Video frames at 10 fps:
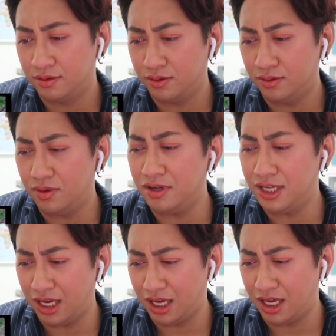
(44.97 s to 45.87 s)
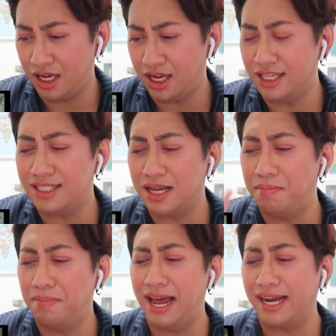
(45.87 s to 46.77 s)
Ooh, okay, it's a
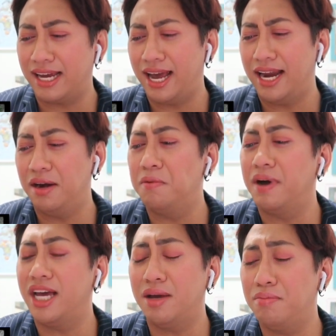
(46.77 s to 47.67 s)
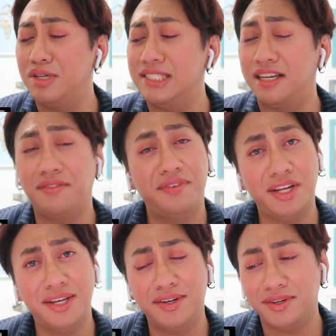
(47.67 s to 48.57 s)
black and white music
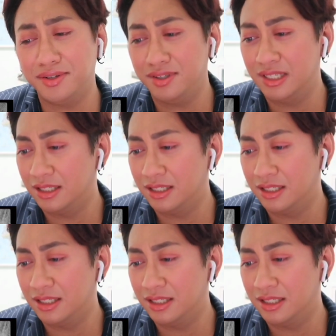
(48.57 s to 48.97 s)
video.